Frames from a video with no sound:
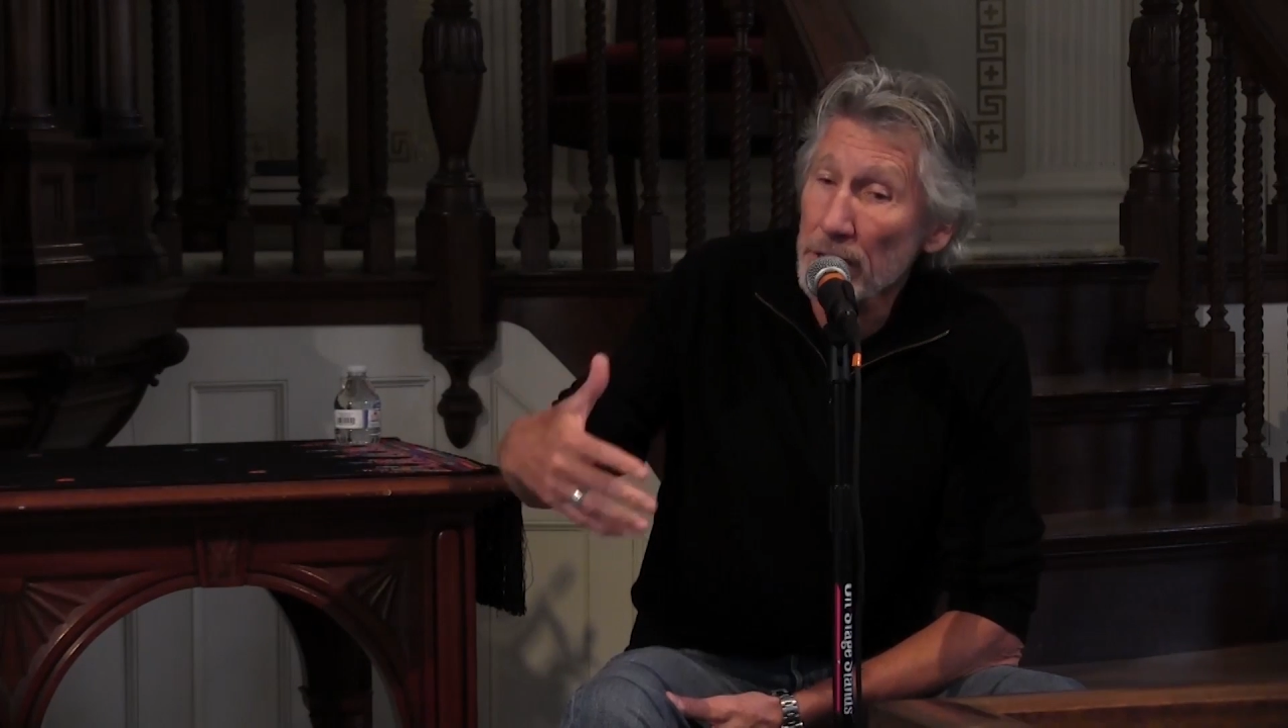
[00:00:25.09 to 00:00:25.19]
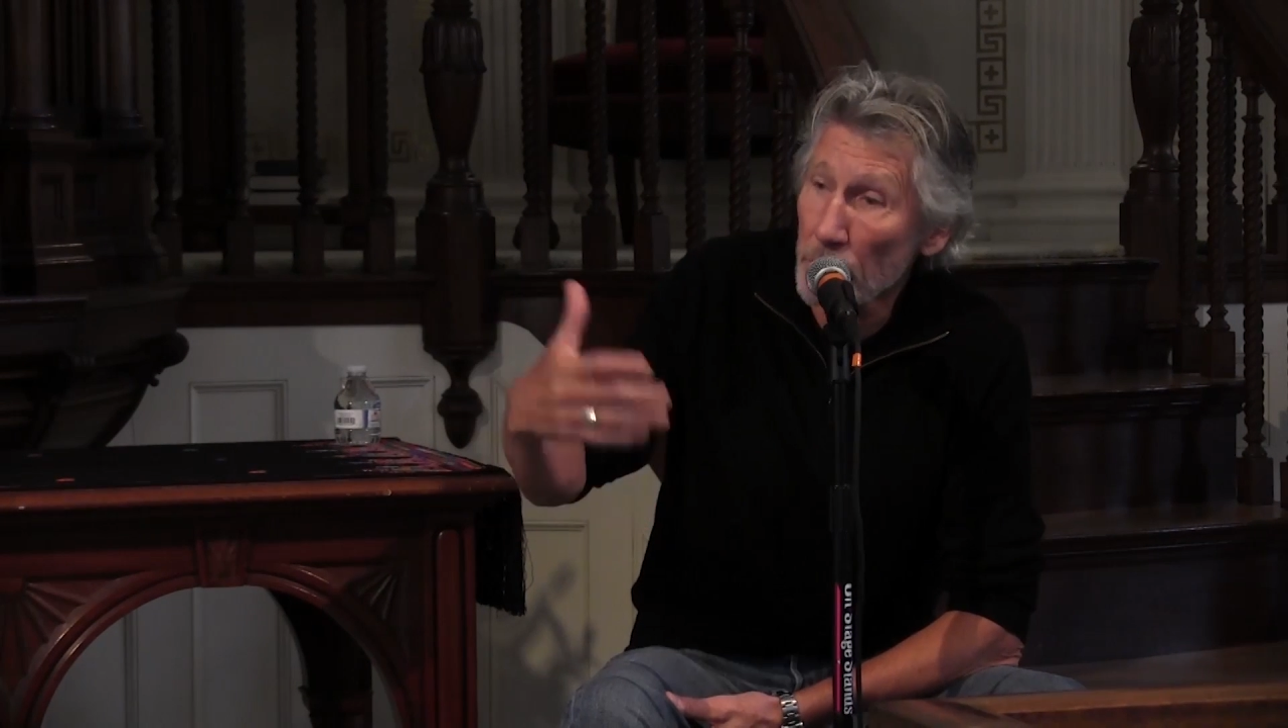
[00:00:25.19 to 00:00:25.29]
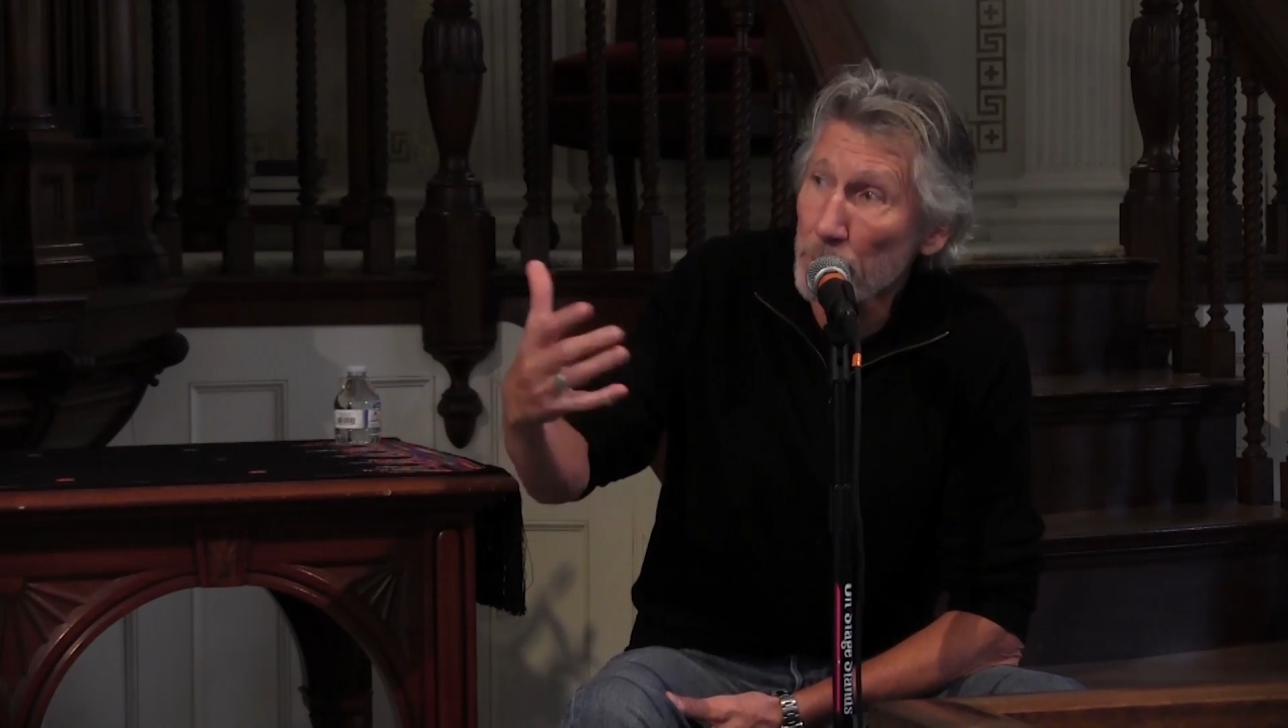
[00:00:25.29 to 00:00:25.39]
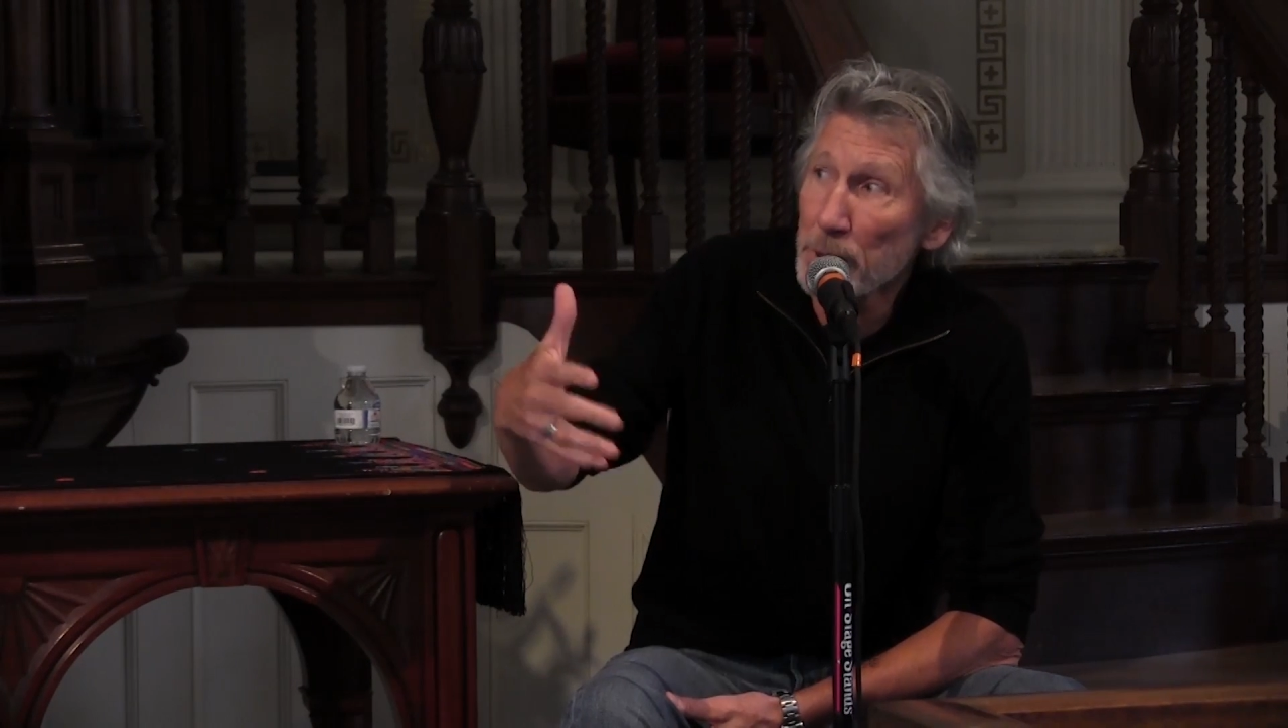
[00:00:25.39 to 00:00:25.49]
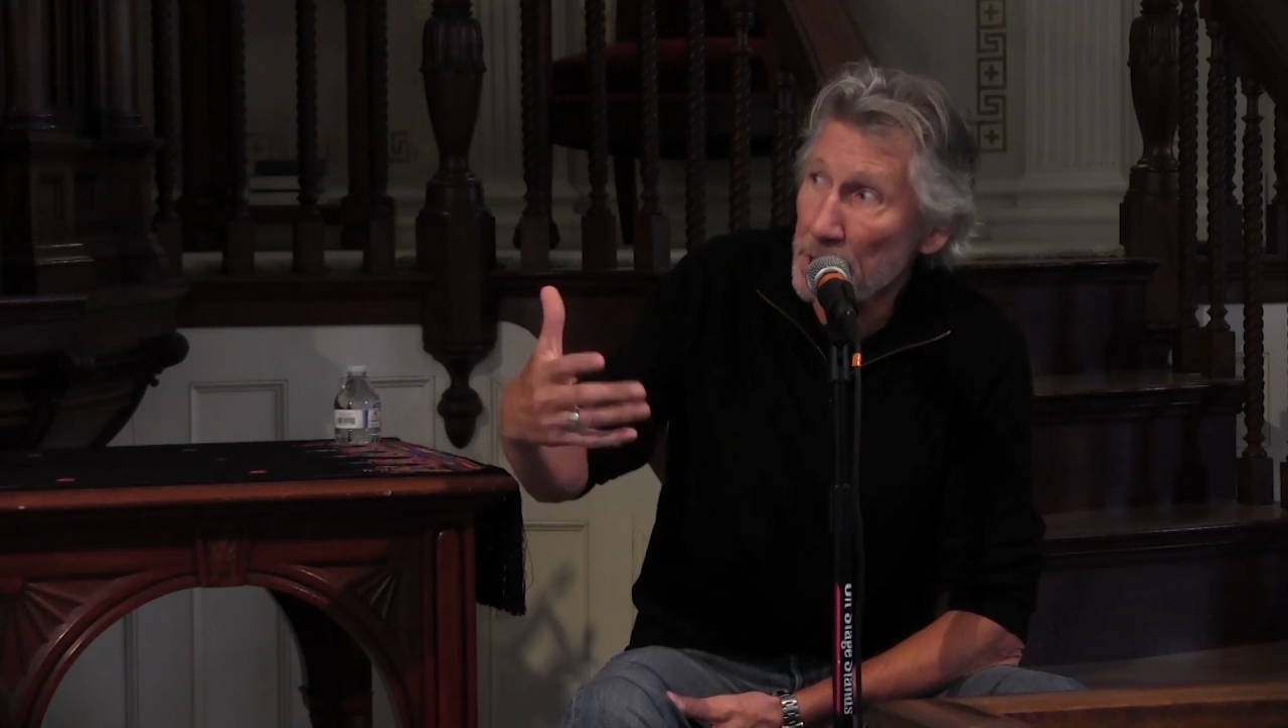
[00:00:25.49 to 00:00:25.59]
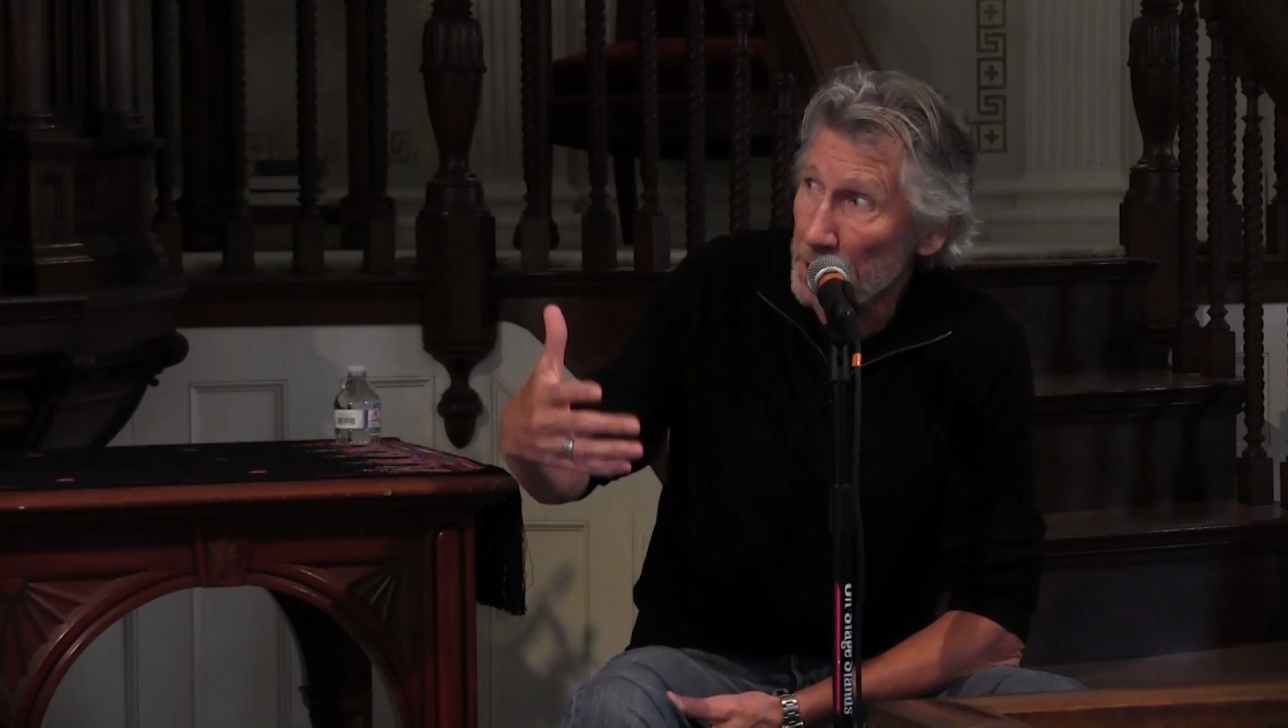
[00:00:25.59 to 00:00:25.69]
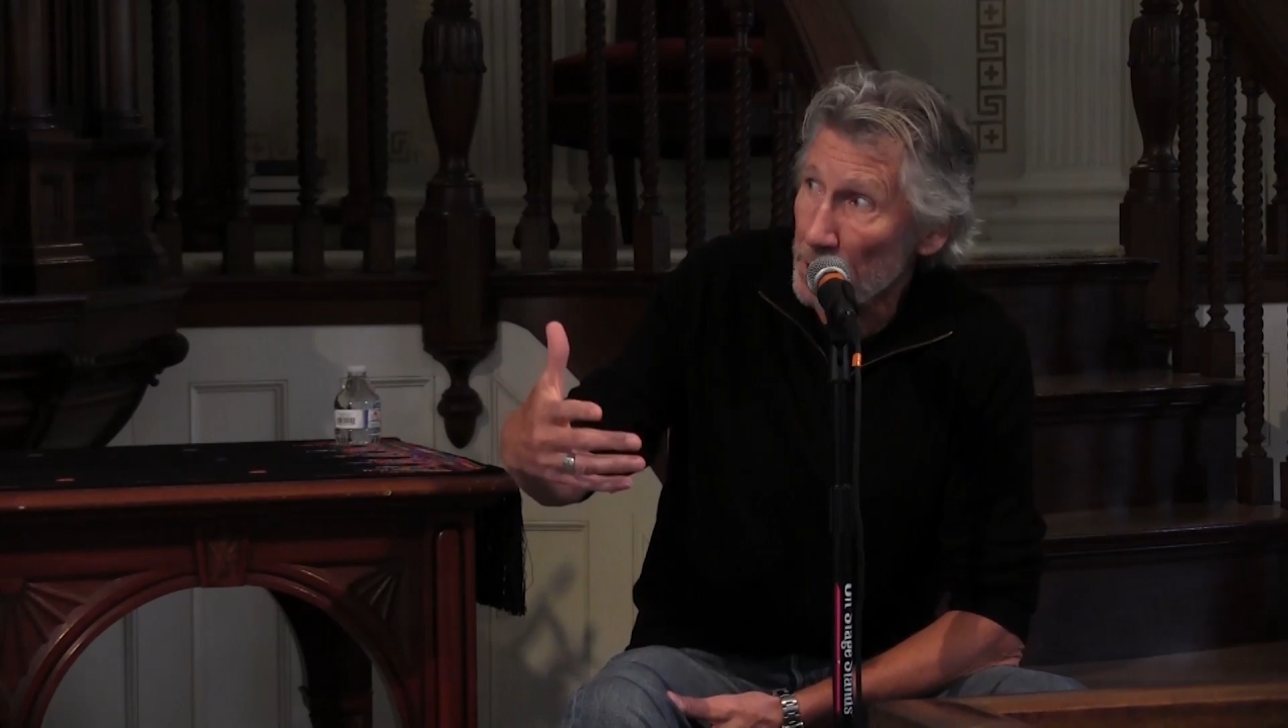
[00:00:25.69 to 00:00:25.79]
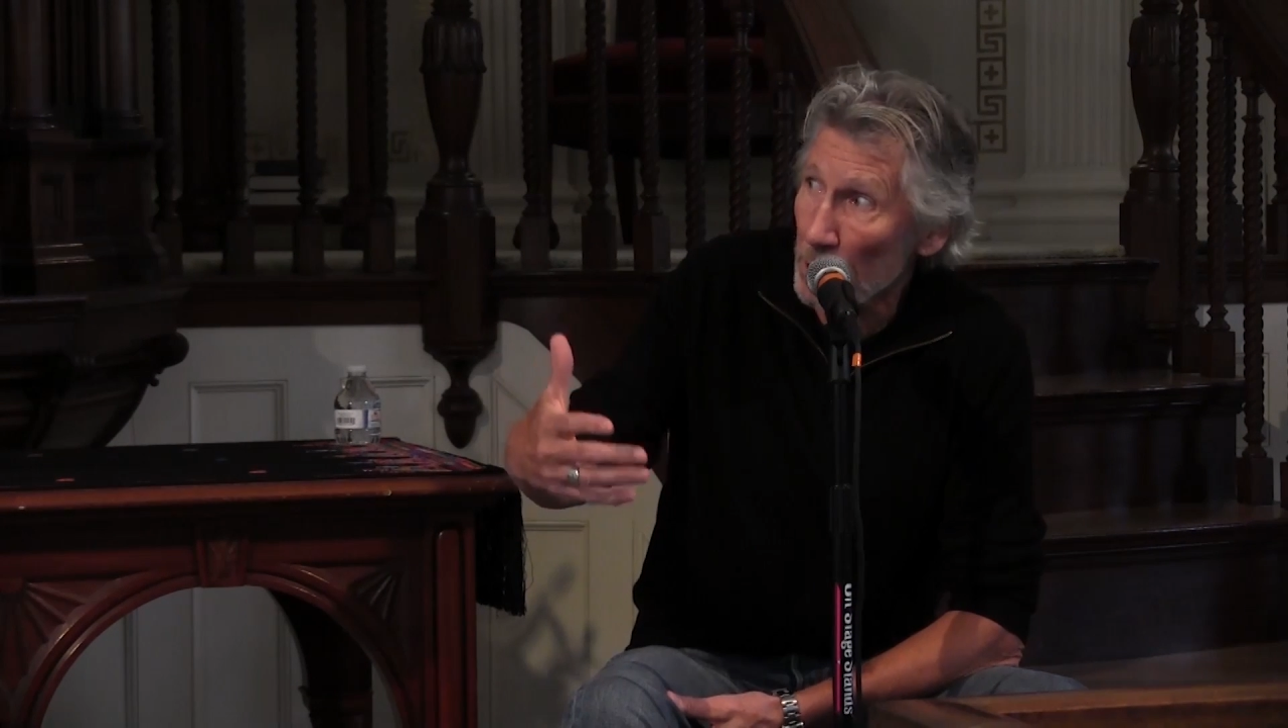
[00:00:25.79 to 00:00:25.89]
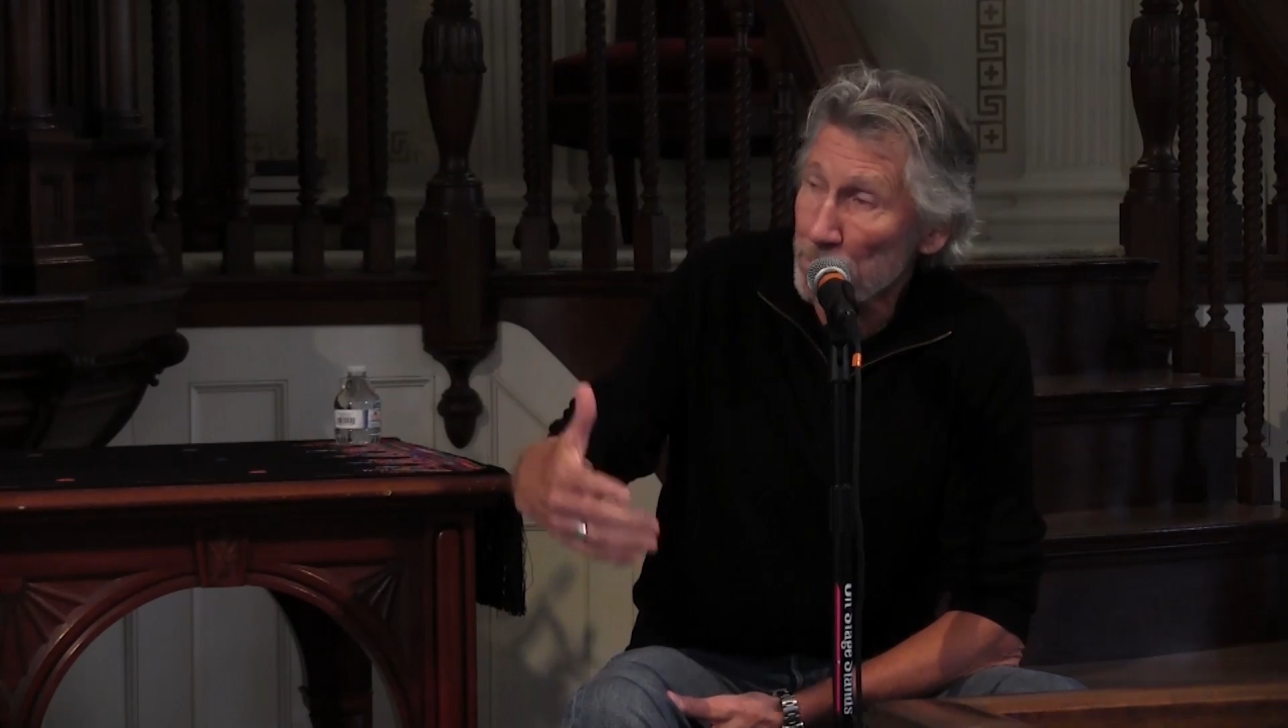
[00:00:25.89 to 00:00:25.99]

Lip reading: in